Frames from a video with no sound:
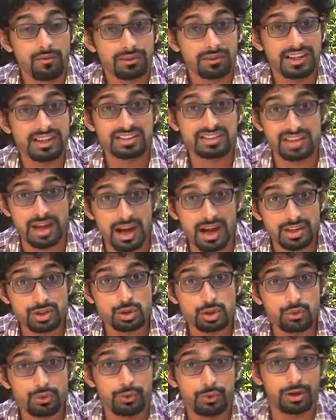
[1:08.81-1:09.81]
They charge
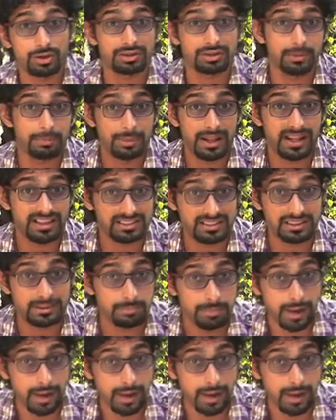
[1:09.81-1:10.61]
you for the plastic